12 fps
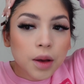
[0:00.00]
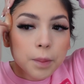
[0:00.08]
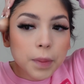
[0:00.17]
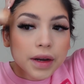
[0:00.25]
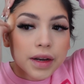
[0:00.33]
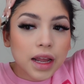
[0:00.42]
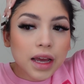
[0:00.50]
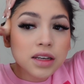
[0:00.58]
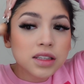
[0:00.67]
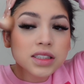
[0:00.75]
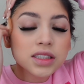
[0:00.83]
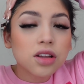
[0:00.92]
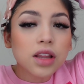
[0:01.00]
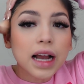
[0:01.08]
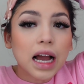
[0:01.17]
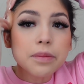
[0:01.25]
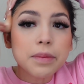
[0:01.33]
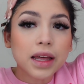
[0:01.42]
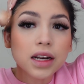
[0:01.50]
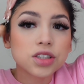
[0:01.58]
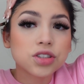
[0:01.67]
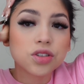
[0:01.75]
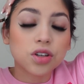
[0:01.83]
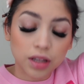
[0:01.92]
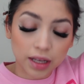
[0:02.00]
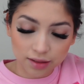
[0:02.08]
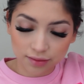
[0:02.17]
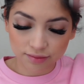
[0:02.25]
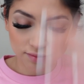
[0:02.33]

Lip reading: But, and still, like, I manage, you know, like,